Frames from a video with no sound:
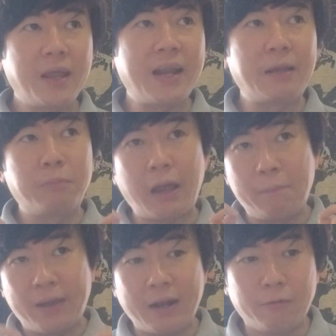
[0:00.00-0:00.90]
then I
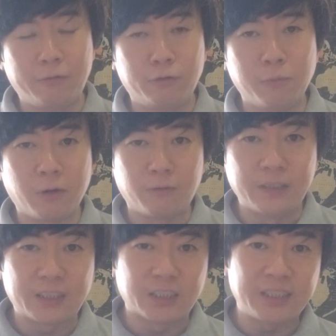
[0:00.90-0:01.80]
began to do more
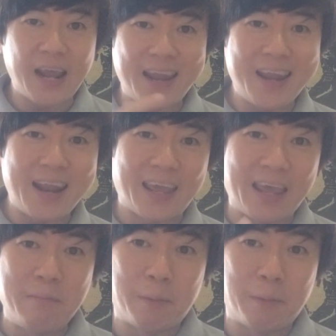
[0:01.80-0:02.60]
research, and then I came